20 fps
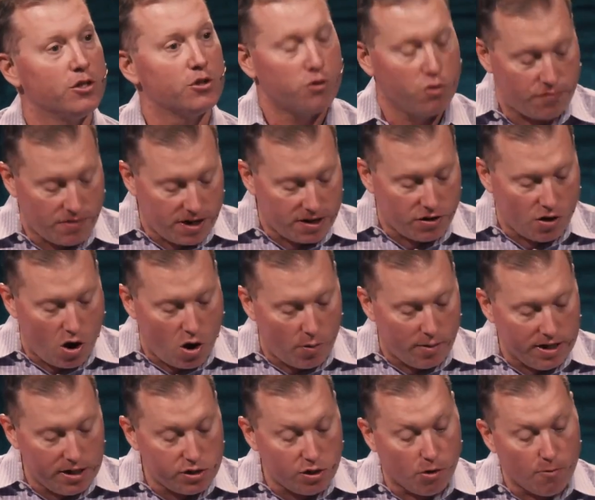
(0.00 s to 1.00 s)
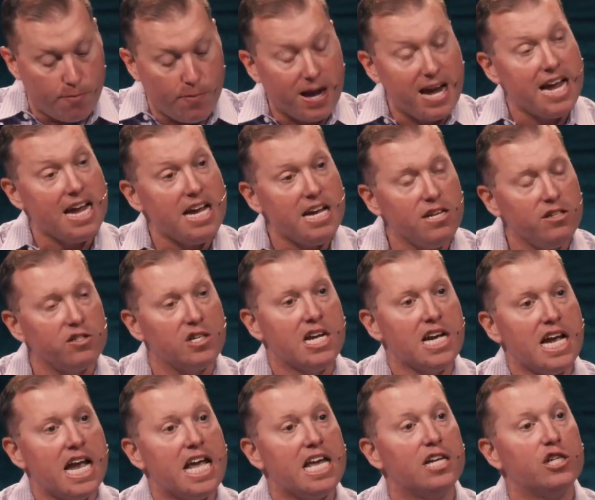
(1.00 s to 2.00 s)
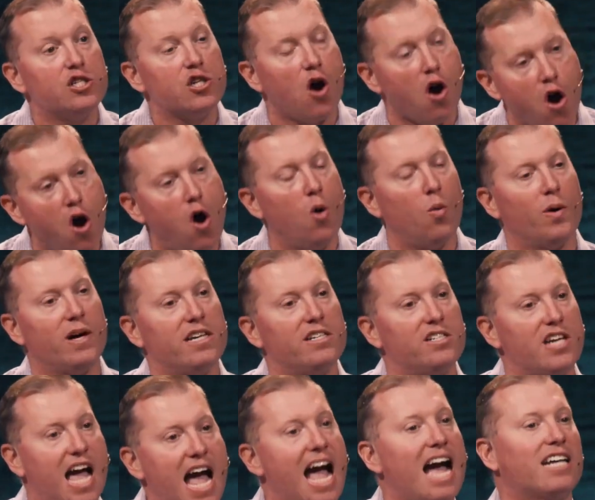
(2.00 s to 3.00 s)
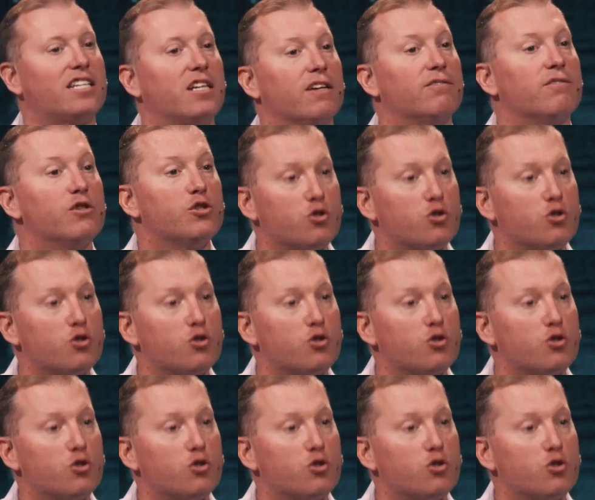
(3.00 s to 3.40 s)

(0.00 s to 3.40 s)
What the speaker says: True faith always obeys and is always active.